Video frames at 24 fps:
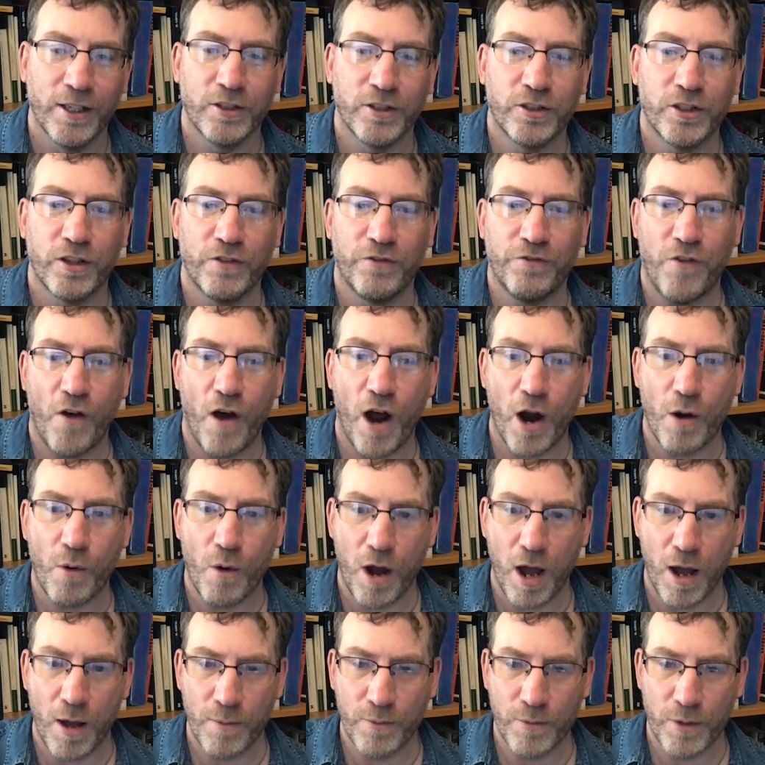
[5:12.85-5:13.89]
to the
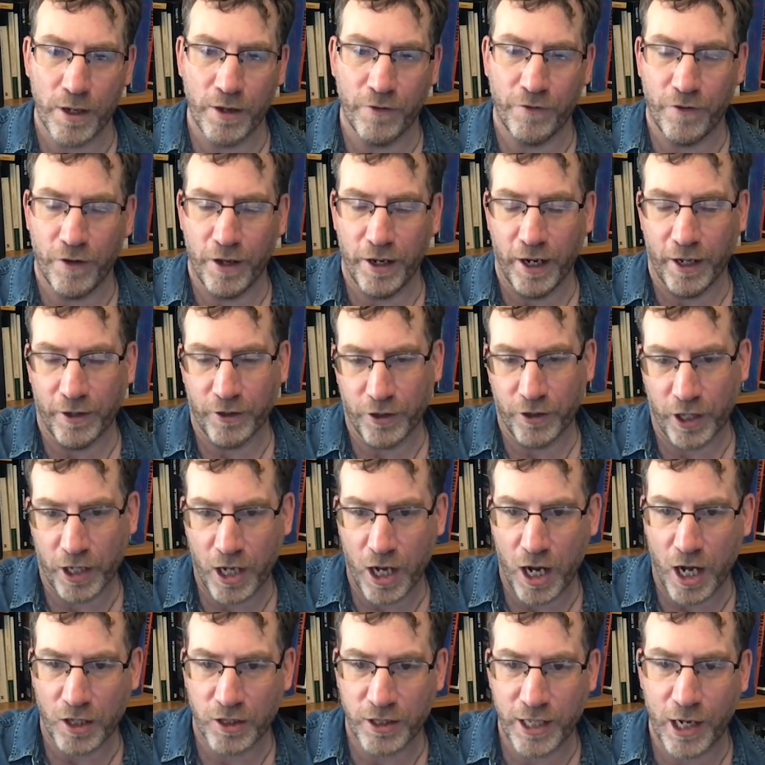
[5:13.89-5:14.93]
firearm, to the
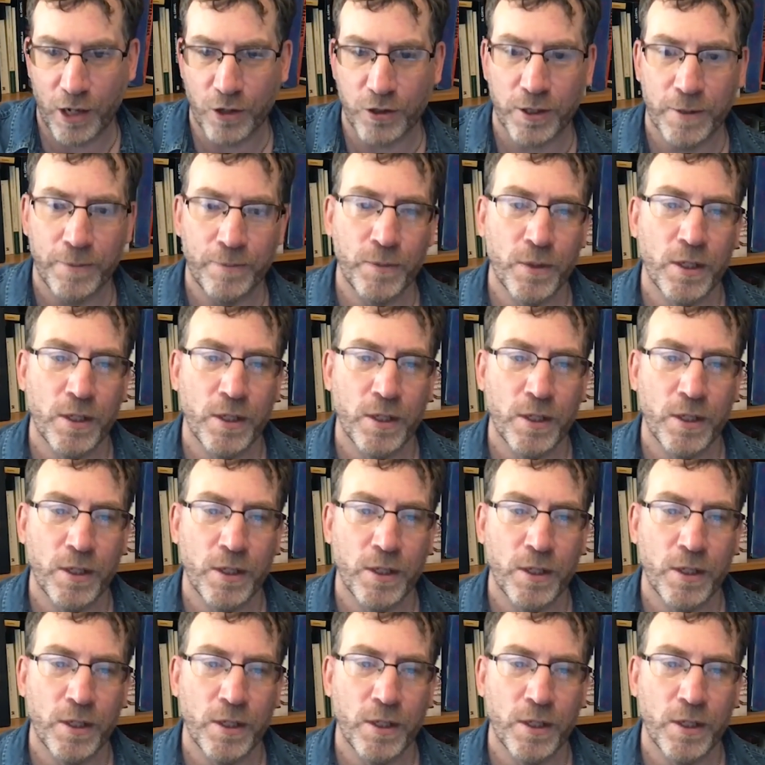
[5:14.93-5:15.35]
cartels.